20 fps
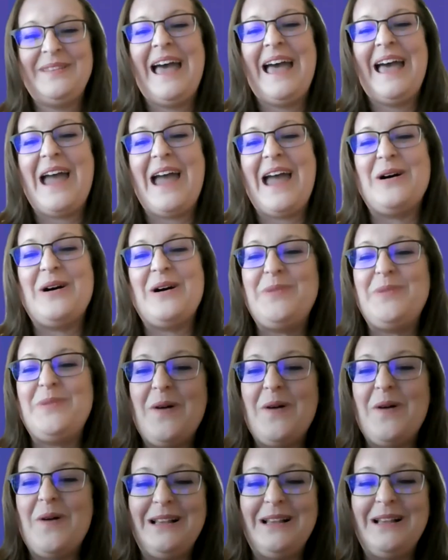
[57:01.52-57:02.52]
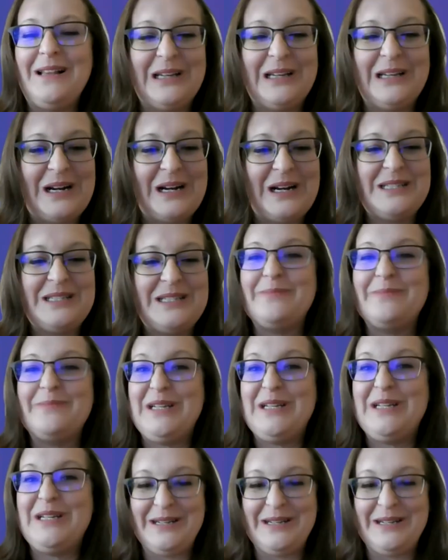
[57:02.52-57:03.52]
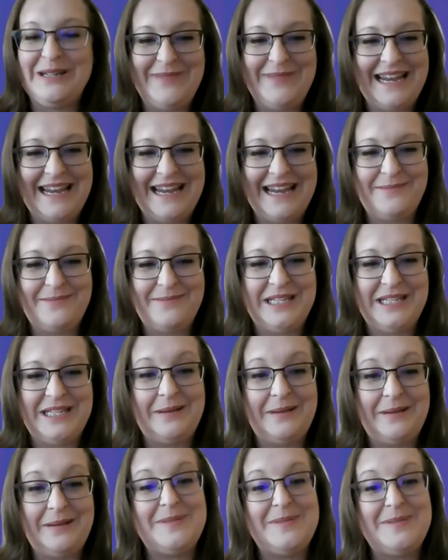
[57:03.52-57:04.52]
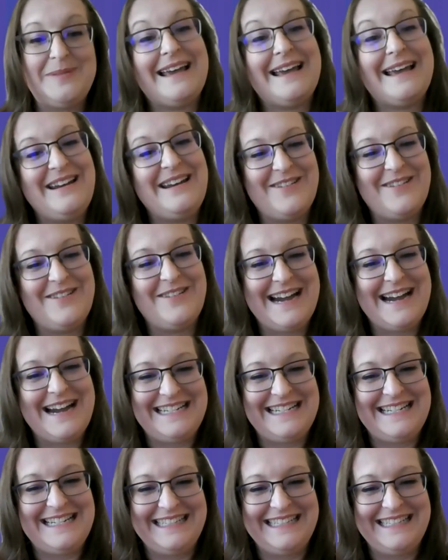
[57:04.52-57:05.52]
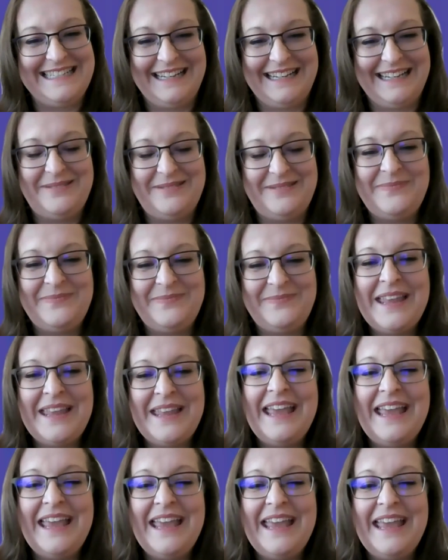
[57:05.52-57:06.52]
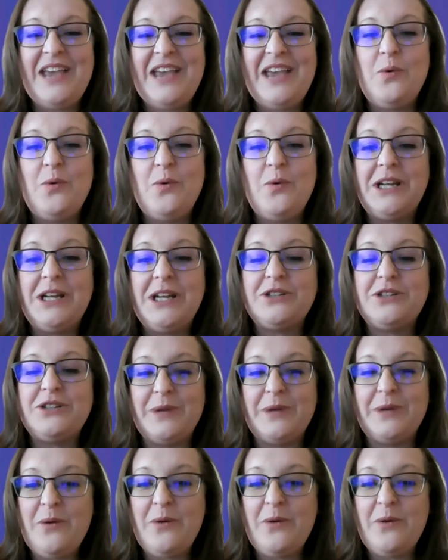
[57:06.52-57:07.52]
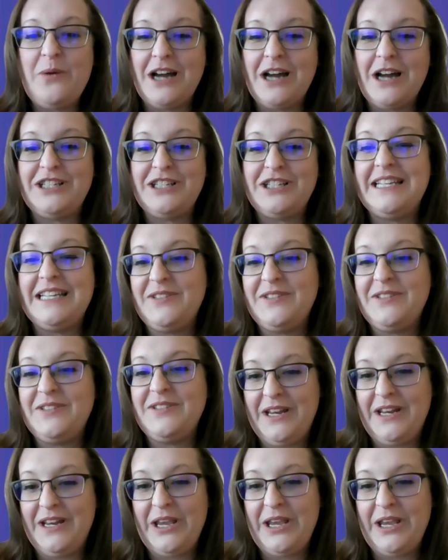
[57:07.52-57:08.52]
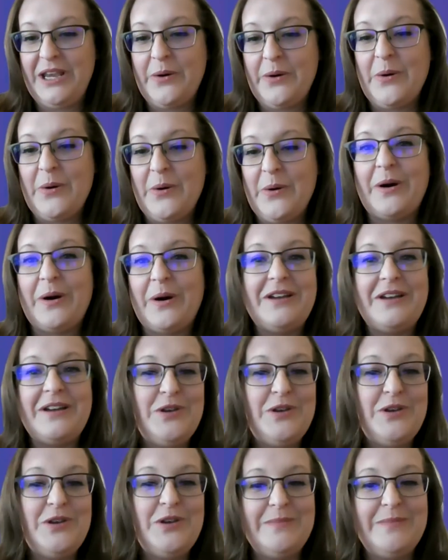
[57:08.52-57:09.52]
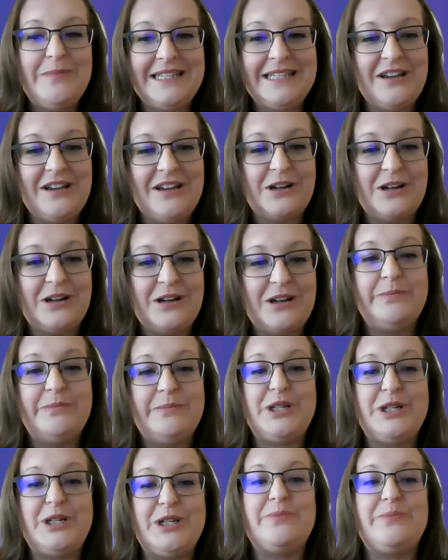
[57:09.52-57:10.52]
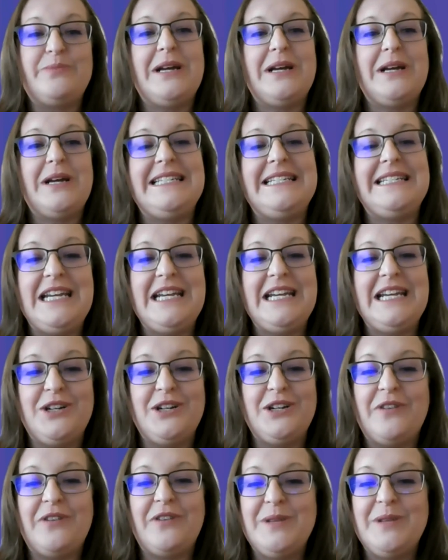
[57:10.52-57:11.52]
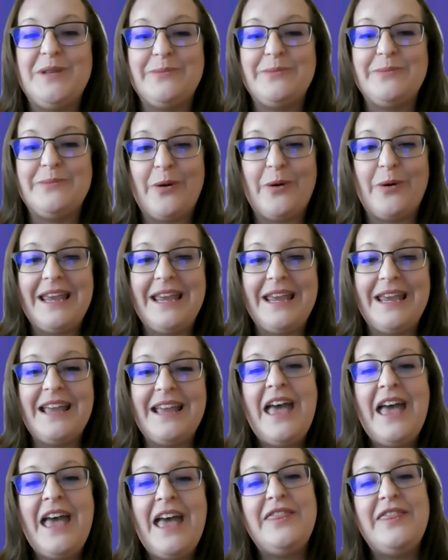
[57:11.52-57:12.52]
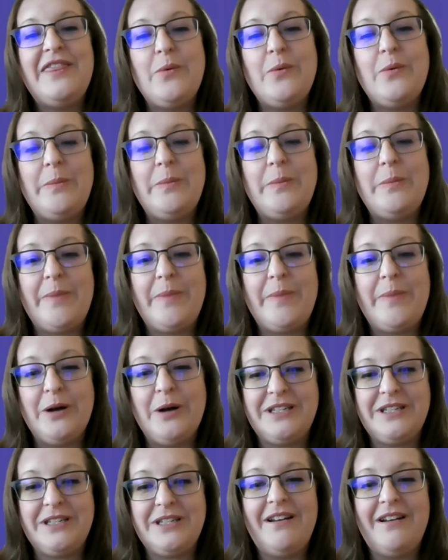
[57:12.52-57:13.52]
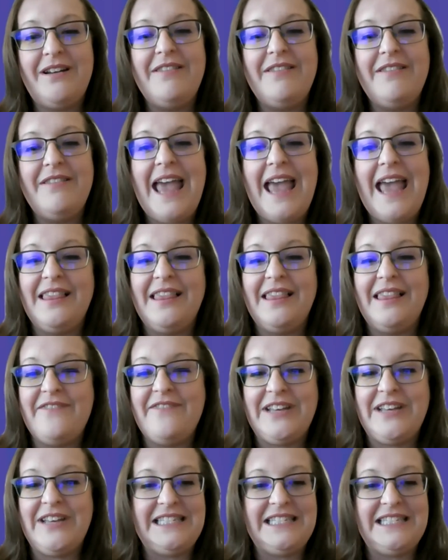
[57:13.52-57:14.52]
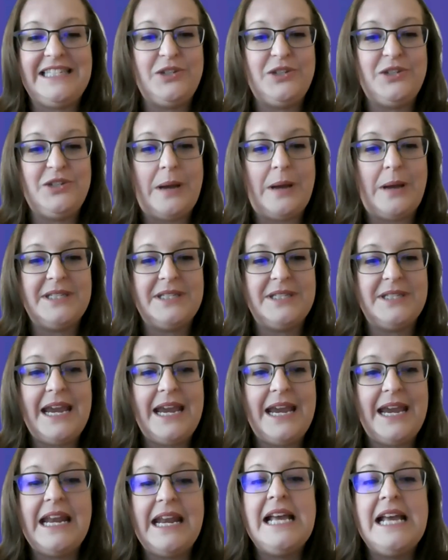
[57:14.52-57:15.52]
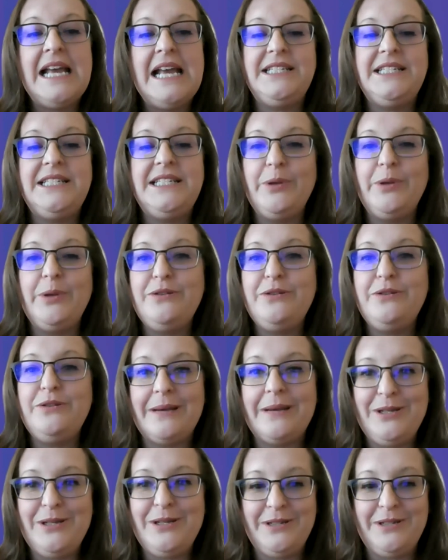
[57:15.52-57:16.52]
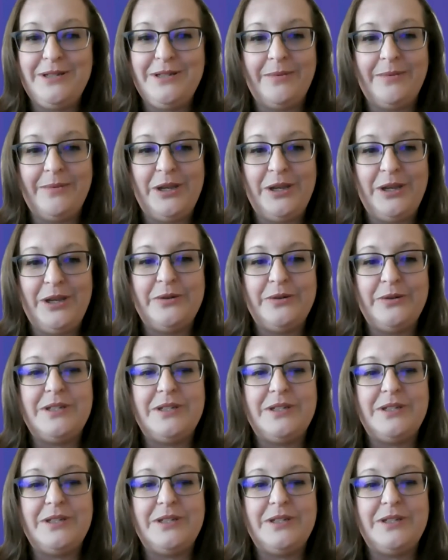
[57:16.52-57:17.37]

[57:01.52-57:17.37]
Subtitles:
I hope you all learned some good makeup tips. I know I did. If you want to rewatch this video, or if you missed Dr. Bush's presentation from this morning, they will be posted on the LFNC's website, www.lfnc.org.